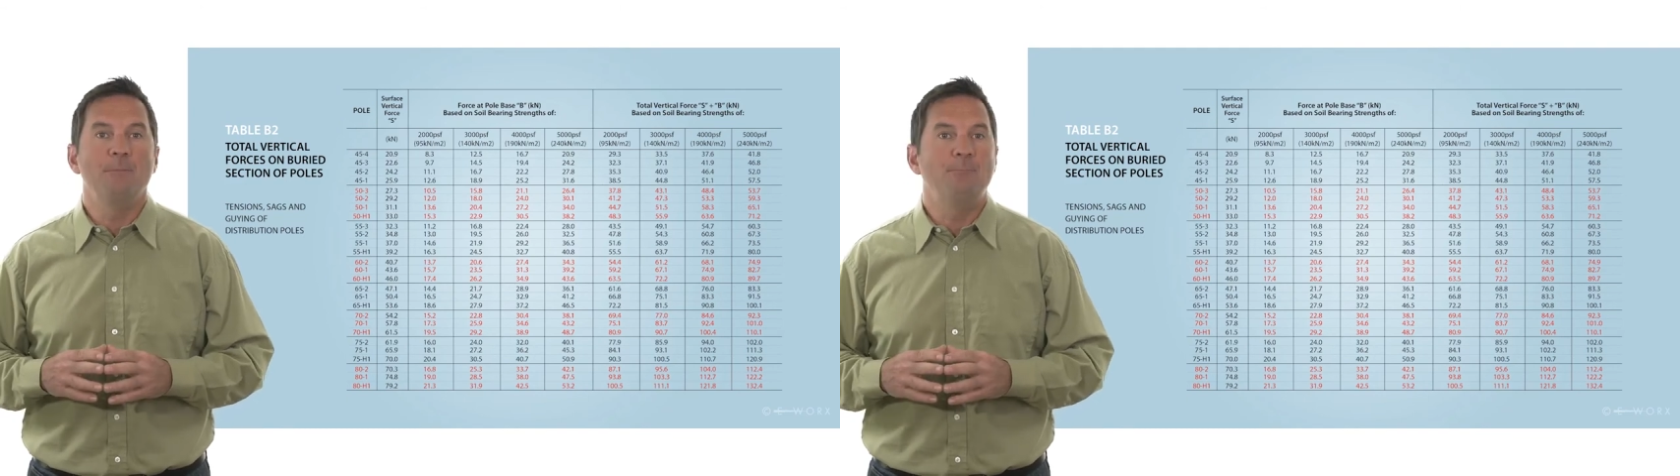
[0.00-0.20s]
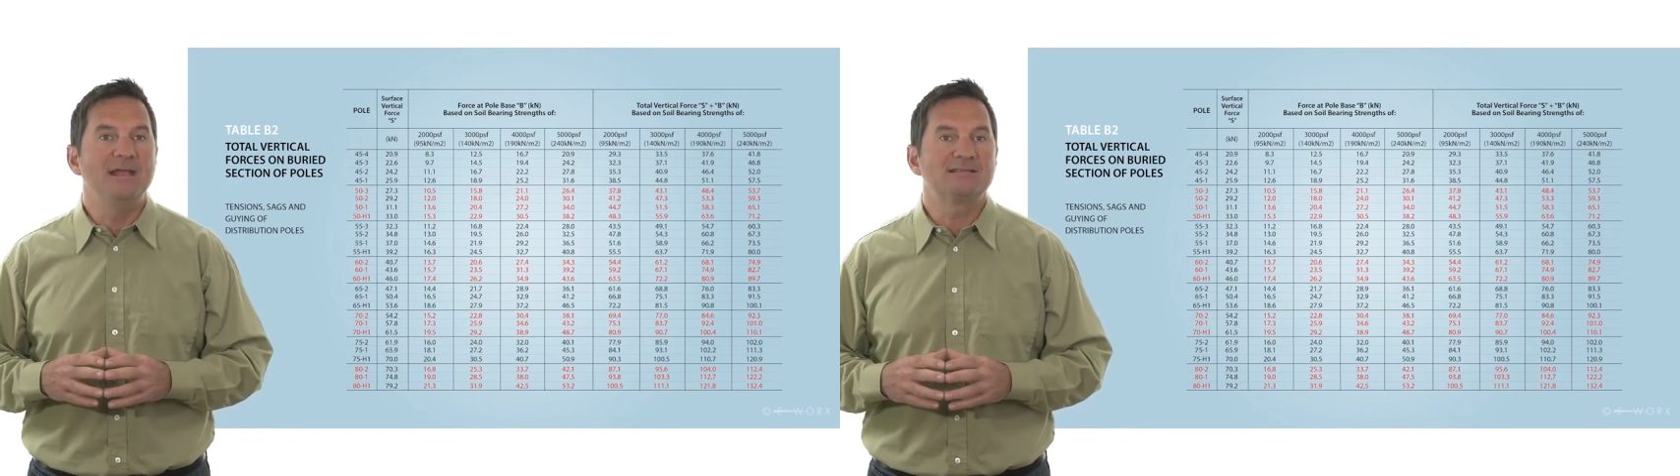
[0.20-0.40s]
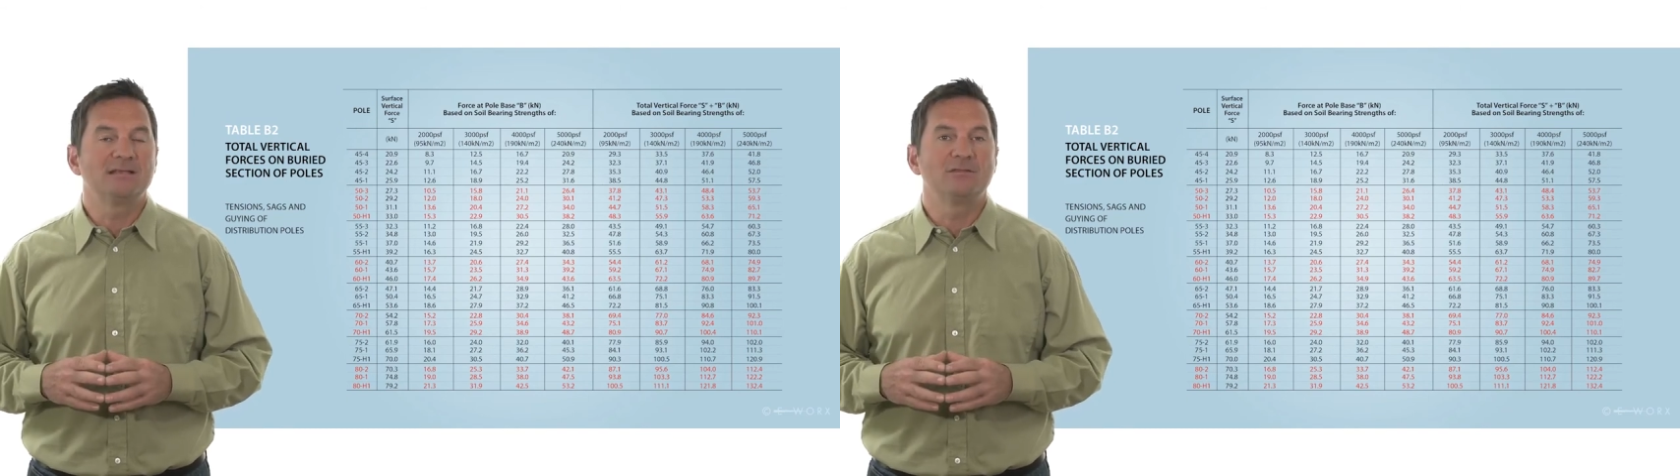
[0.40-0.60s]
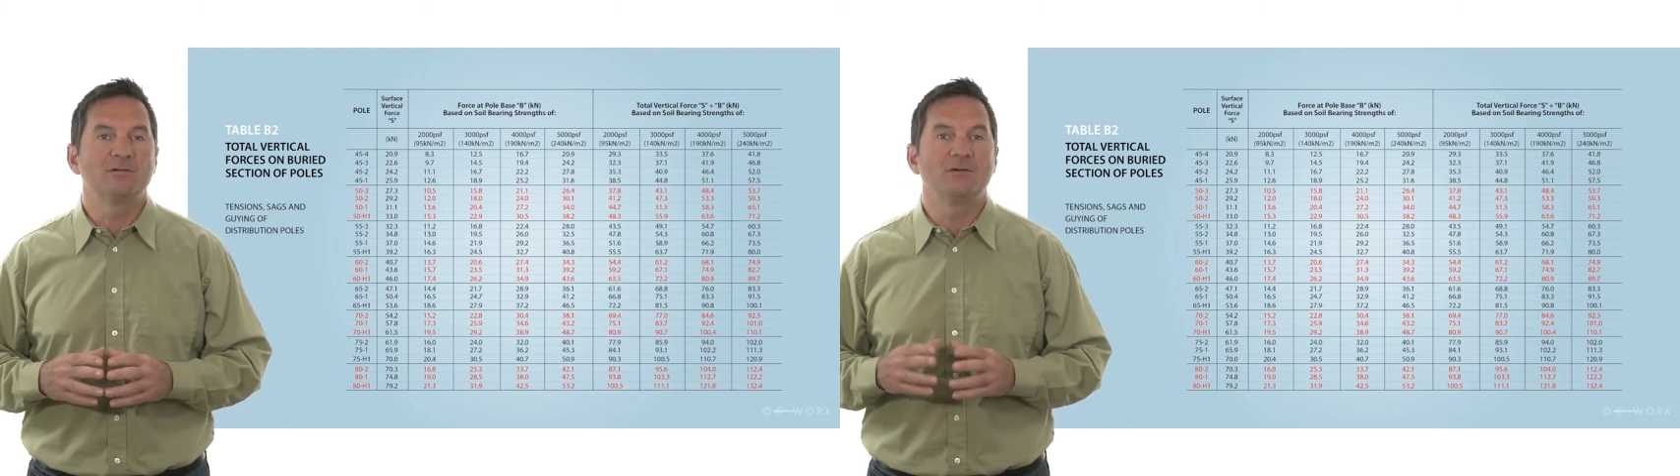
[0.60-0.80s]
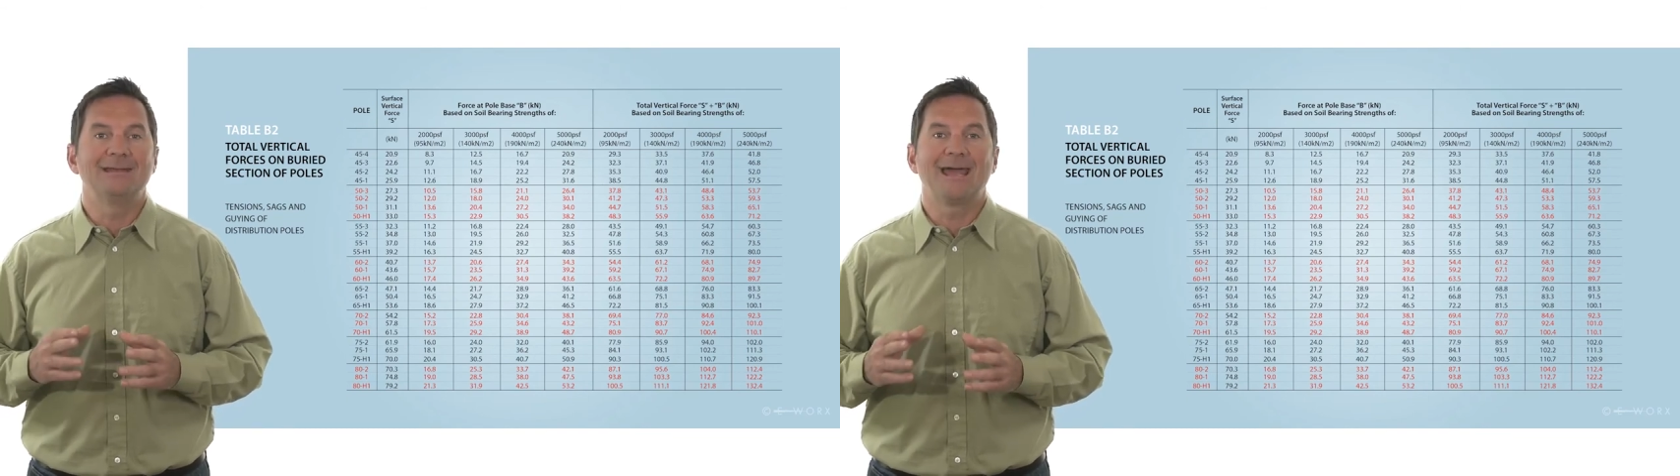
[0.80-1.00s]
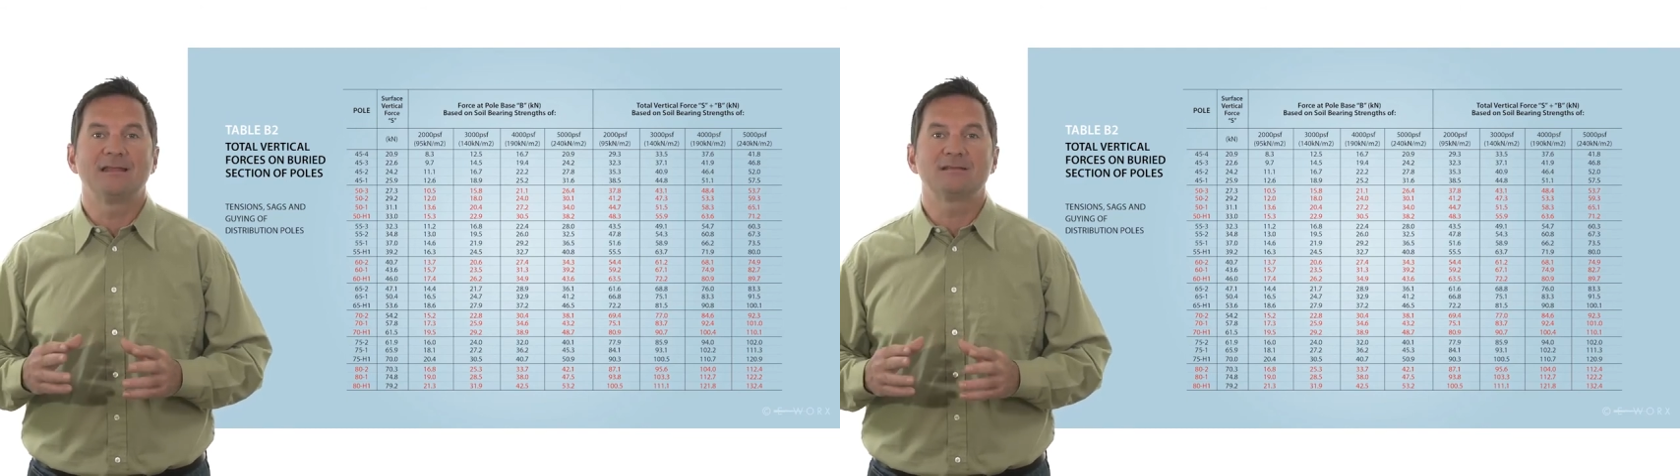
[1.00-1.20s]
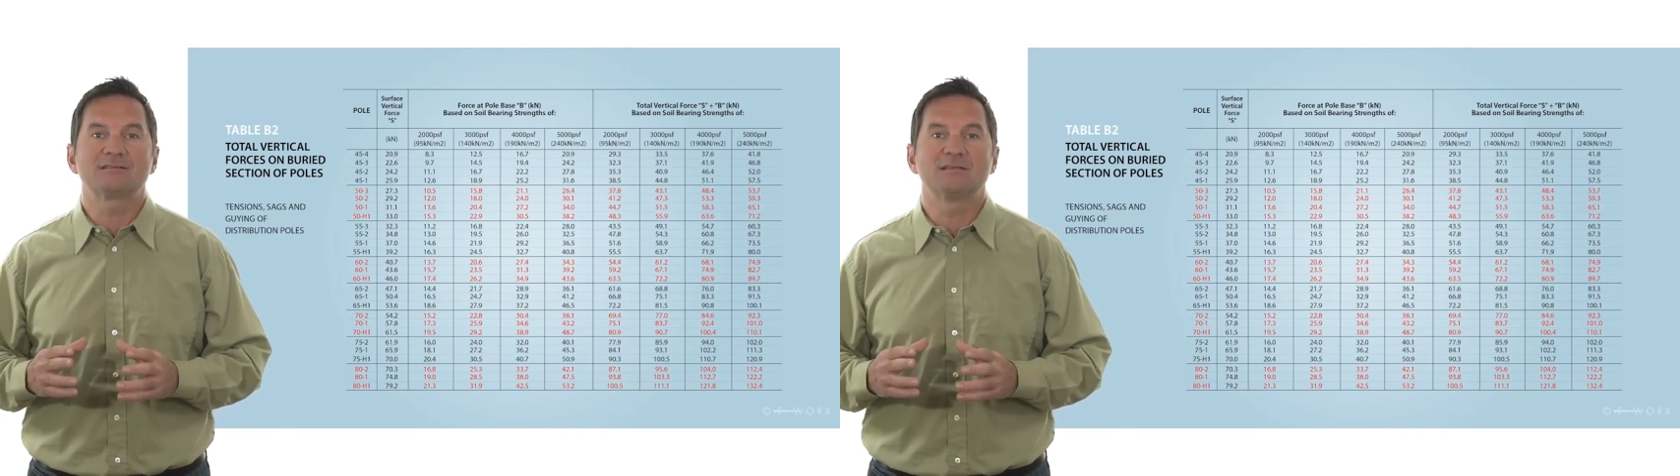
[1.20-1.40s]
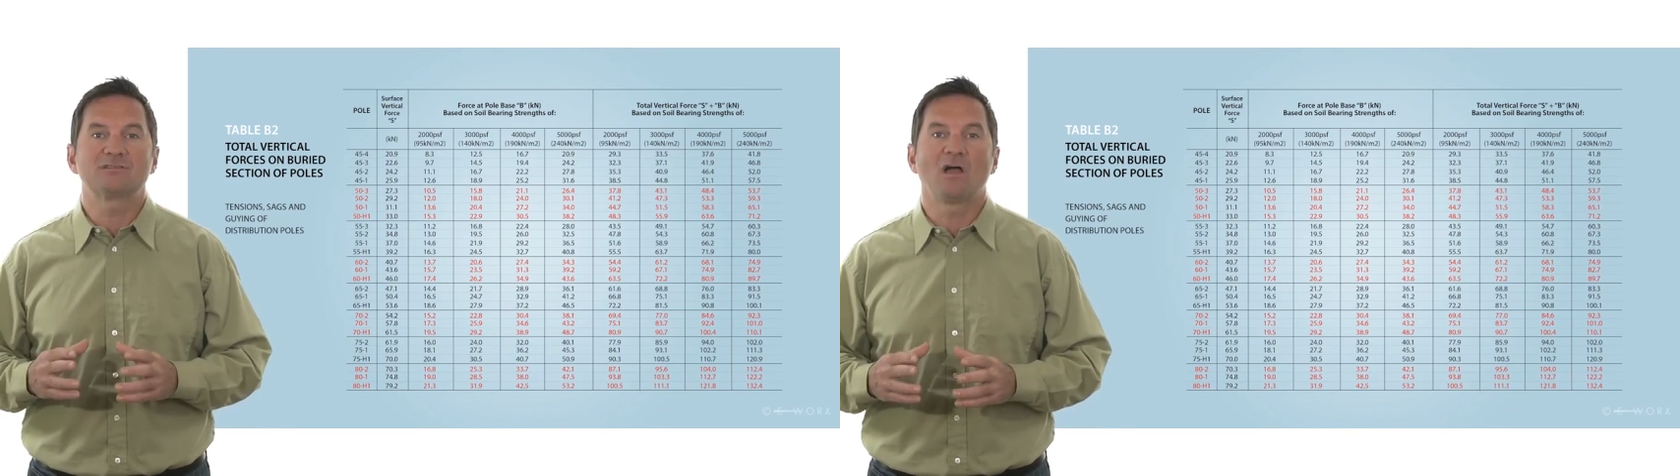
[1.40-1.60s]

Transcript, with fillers: basing their analysis